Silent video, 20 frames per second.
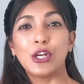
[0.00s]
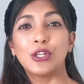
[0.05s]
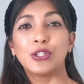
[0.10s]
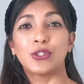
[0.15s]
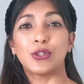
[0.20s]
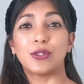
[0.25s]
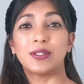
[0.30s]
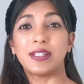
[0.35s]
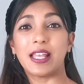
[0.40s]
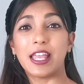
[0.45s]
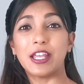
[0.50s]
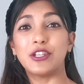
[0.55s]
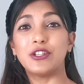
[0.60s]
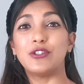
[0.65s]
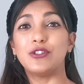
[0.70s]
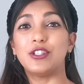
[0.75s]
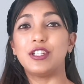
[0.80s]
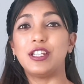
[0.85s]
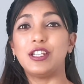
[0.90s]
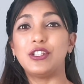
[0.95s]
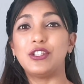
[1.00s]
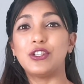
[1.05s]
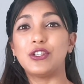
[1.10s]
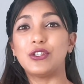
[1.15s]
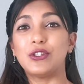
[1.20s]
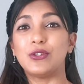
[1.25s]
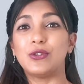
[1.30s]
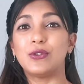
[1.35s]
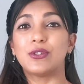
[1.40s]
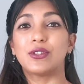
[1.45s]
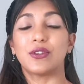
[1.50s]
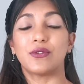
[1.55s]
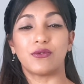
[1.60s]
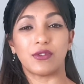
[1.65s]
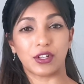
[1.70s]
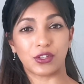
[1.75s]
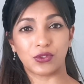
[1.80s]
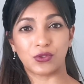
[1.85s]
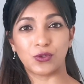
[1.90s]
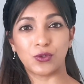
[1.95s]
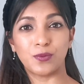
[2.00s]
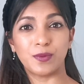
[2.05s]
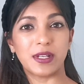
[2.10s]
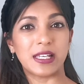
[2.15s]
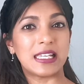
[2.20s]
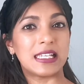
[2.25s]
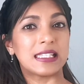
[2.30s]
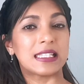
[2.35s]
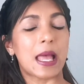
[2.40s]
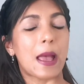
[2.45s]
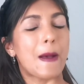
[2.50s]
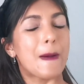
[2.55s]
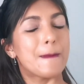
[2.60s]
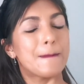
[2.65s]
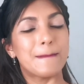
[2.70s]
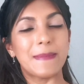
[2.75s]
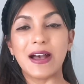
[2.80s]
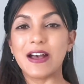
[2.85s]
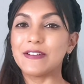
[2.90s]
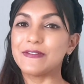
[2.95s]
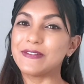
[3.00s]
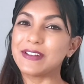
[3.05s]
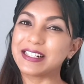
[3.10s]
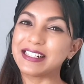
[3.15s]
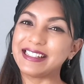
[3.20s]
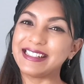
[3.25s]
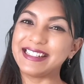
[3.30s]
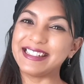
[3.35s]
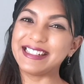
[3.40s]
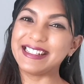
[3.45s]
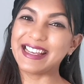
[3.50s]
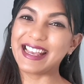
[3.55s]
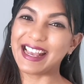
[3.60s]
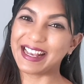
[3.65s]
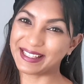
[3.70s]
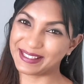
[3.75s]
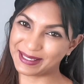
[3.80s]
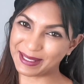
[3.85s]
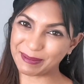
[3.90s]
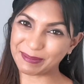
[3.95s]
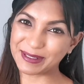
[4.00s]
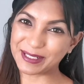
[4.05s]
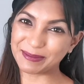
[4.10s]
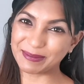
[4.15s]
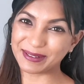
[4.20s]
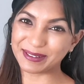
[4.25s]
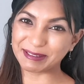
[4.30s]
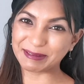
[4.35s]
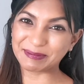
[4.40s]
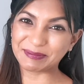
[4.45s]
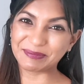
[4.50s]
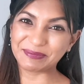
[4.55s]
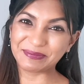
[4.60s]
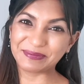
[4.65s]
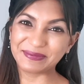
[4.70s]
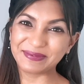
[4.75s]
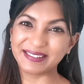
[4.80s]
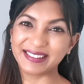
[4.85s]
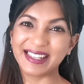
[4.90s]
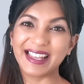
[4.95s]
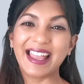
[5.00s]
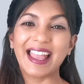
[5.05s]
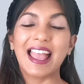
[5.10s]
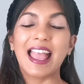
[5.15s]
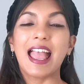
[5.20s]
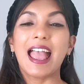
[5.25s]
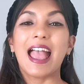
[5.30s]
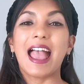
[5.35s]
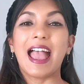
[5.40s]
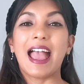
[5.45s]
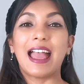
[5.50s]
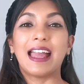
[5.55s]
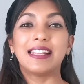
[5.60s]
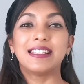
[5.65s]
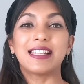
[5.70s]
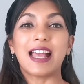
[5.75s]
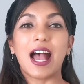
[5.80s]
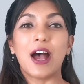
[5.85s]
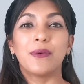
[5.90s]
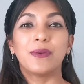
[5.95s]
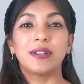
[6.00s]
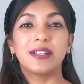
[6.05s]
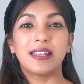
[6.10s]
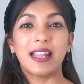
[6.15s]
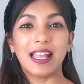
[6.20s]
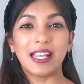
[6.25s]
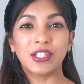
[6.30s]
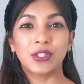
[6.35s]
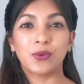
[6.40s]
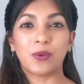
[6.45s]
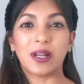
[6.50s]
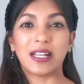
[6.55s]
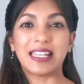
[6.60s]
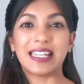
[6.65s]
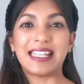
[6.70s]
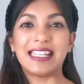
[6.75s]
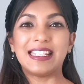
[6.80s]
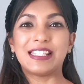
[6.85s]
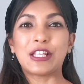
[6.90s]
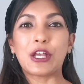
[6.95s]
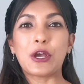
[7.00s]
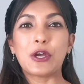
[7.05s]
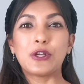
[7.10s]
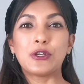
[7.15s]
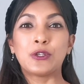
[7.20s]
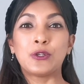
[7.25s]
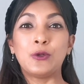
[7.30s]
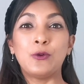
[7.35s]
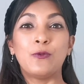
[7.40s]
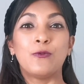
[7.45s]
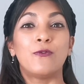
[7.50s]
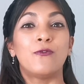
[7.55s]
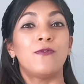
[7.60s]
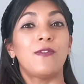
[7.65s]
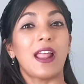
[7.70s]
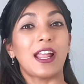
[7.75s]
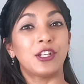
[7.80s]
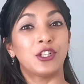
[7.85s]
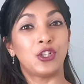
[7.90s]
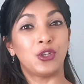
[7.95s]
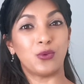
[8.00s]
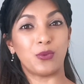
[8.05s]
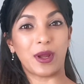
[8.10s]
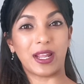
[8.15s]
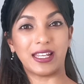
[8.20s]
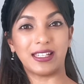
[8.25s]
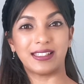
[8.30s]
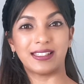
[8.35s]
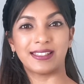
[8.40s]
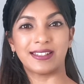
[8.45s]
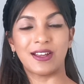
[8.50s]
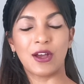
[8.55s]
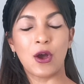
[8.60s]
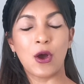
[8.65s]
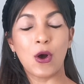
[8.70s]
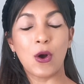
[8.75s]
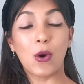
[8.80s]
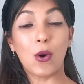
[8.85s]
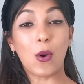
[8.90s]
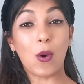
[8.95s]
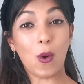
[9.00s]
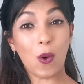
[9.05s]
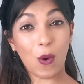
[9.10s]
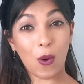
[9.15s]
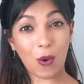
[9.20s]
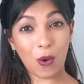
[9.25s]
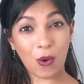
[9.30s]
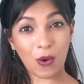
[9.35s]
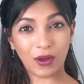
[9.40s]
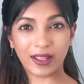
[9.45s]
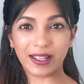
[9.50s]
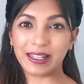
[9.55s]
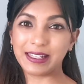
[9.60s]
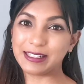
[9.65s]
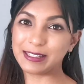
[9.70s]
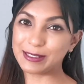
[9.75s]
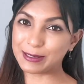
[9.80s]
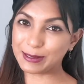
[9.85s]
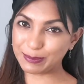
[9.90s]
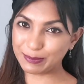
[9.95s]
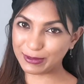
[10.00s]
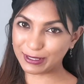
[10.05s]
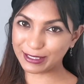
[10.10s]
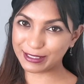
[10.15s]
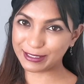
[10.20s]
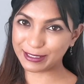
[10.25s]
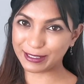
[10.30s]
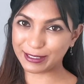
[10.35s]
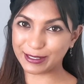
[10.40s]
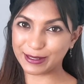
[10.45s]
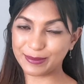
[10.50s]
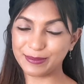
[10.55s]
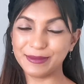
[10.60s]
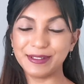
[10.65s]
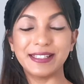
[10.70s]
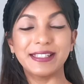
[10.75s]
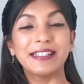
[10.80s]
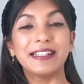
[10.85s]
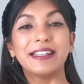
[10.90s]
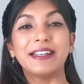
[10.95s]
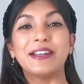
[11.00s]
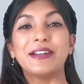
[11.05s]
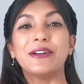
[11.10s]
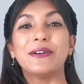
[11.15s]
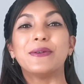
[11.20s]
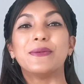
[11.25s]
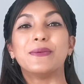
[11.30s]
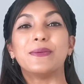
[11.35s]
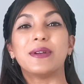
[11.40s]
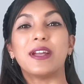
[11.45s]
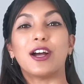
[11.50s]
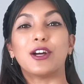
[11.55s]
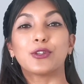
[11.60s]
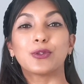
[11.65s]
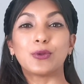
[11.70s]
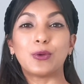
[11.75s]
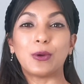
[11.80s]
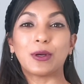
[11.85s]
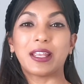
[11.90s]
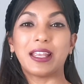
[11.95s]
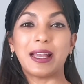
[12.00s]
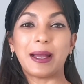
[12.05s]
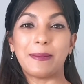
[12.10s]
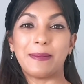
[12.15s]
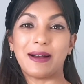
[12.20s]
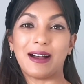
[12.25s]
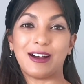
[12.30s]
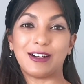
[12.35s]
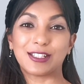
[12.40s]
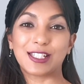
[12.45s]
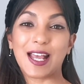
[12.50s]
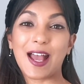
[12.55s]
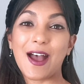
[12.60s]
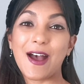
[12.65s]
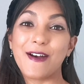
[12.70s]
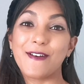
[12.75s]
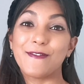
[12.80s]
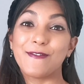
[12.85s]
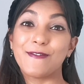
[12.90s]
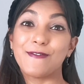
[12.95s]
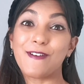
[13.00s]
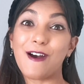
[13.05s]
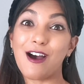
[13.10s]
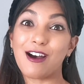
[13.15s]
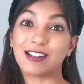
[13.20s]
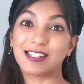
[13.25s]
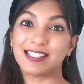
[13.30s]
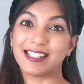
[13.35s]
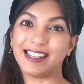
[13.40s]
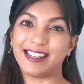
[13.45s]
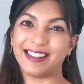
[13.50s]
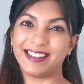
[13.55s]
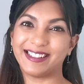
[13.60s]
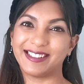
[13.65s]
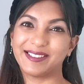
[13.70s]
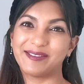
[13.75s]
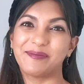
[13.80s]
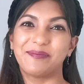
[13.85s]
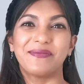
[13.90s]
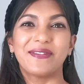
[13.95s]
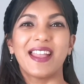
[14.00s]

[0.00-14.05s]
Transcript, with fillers: So saying you need to use the restroom is perfectly acceptable. And our next one is to flatulate, or in simpler terms, we are talking about farting.